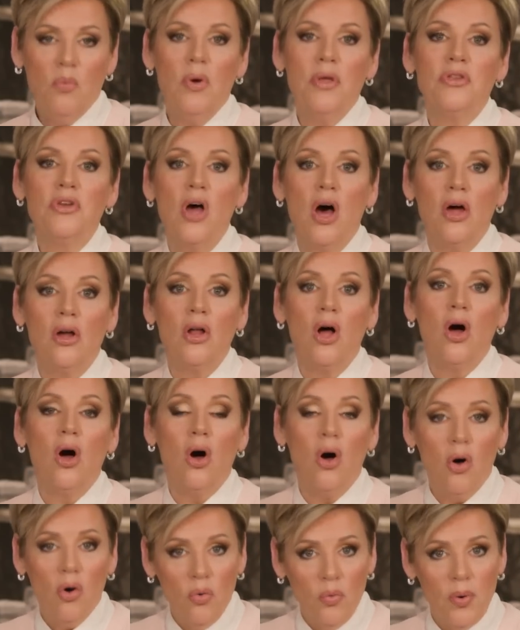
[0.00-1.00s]
with not
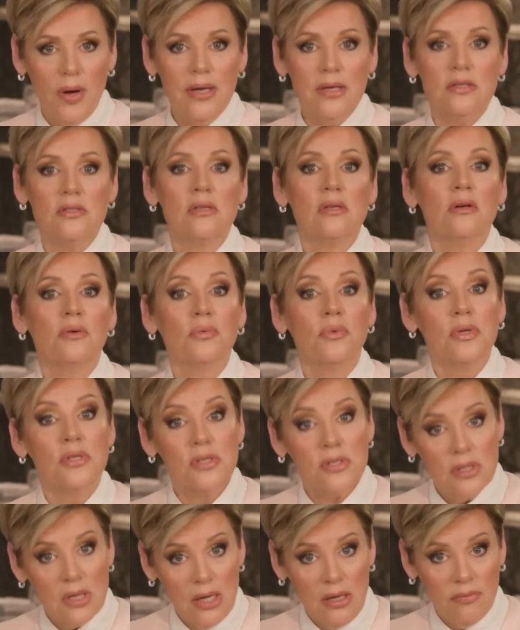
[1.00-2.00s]
always
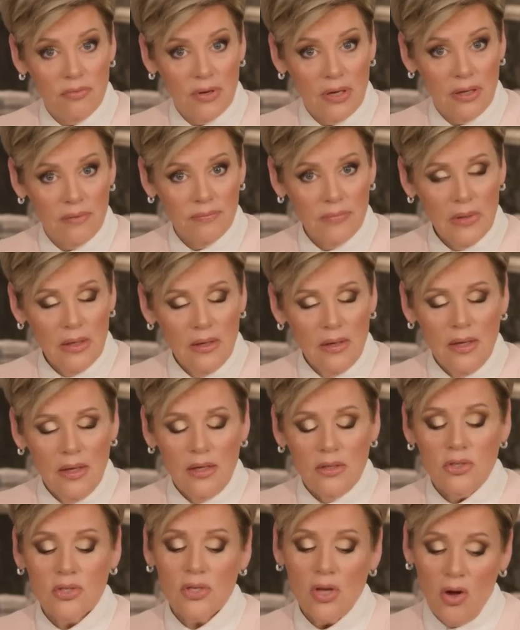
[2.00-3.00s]
receiving.
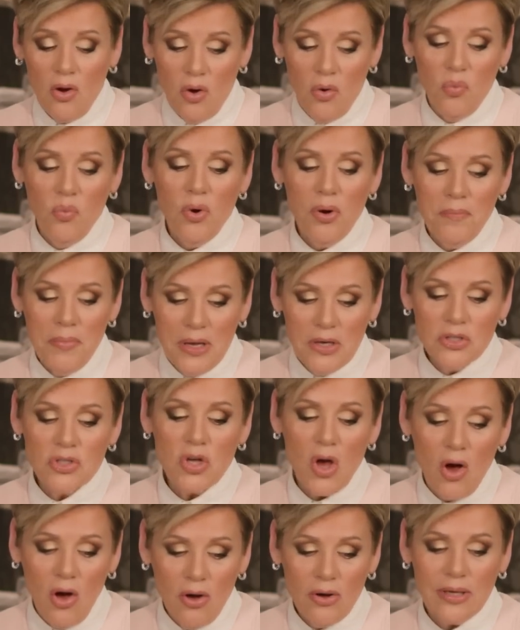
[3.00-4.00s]
So we've been
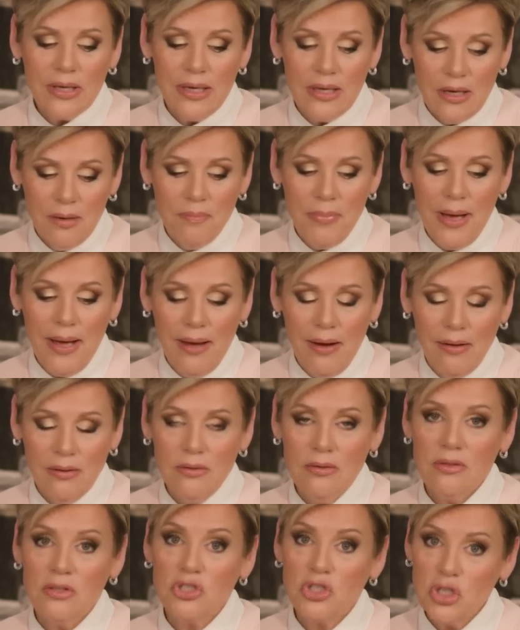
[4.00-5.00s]
talking about
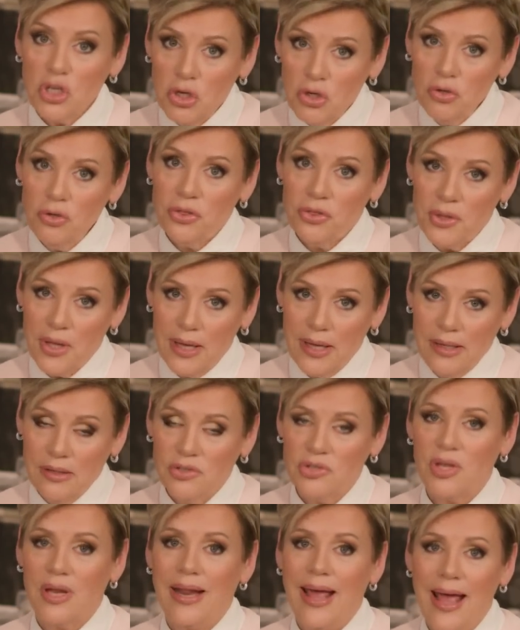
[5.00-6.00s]
two
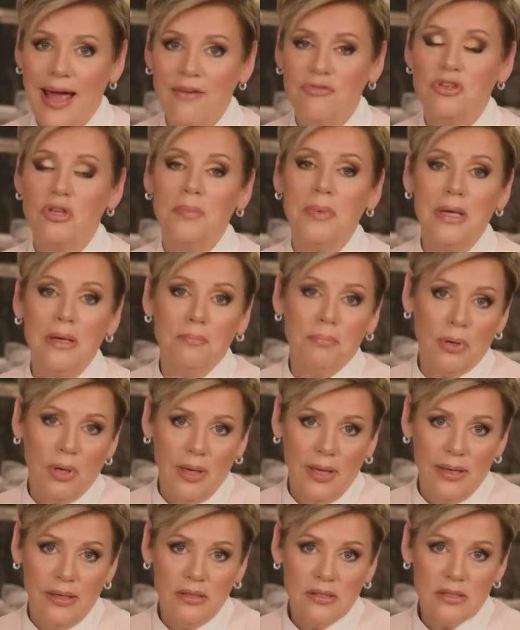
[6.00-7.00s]
things that have to be in
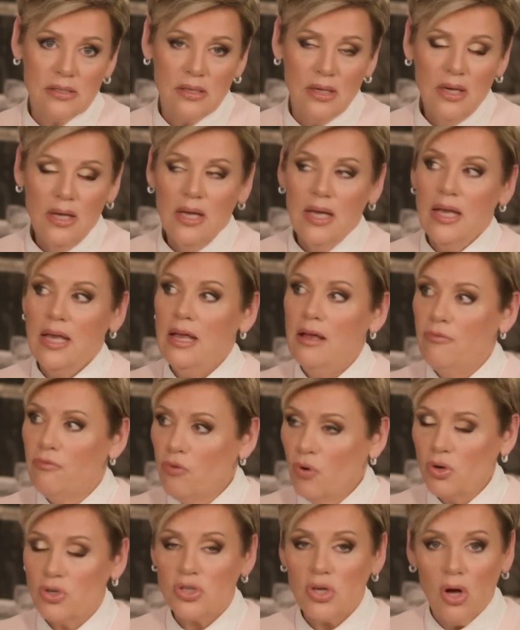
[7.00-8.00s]
place if
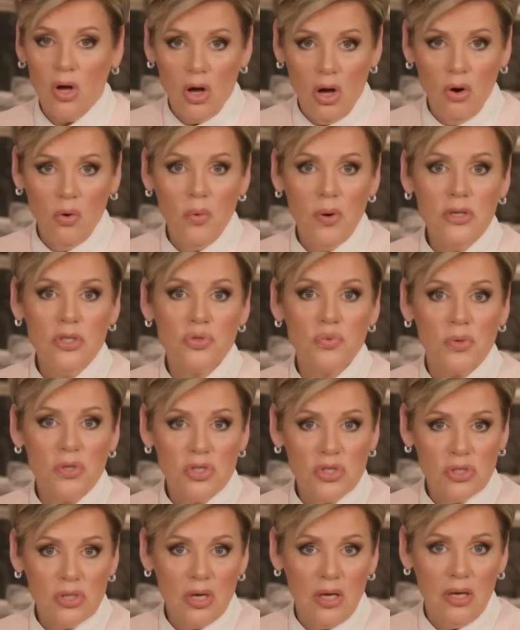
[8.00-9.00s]
we're to always
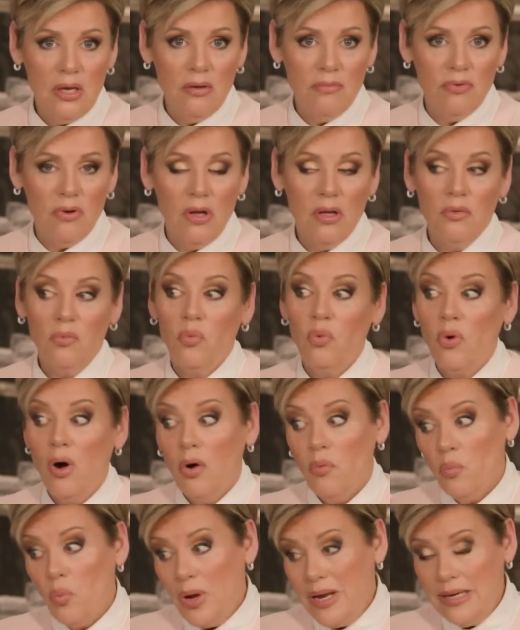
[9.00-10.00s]
receive
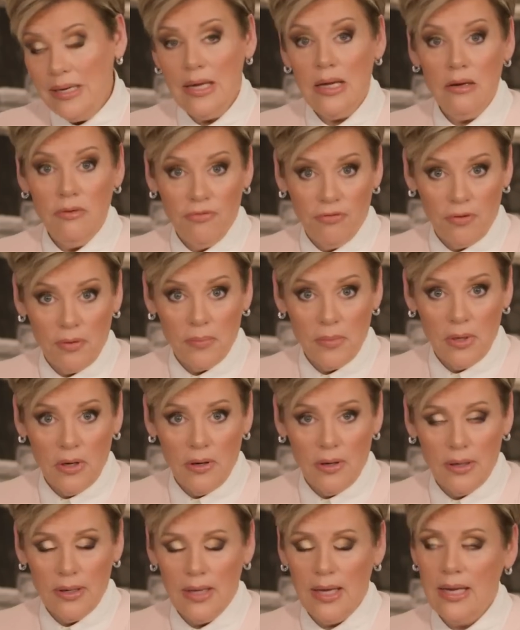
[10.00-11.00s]
what we need from
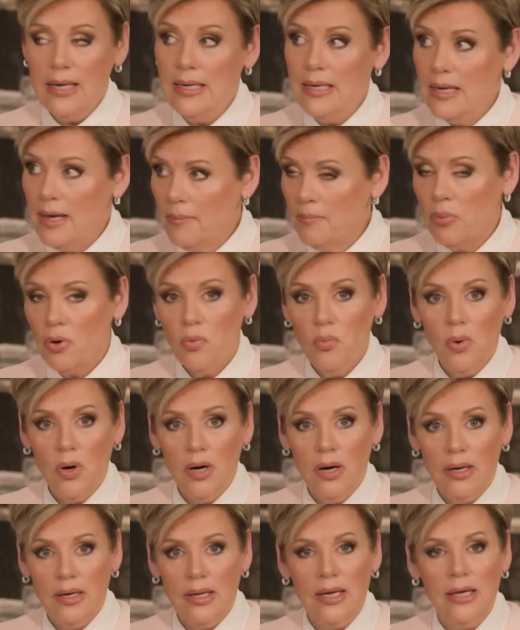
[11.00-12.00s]
God. And number
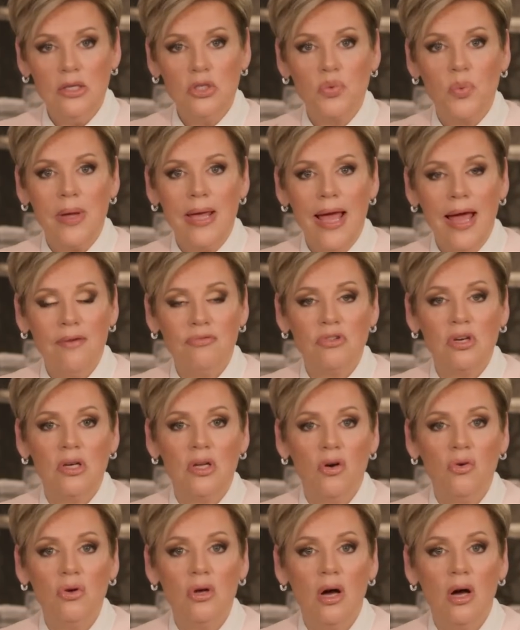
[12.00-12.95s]
one is we have to know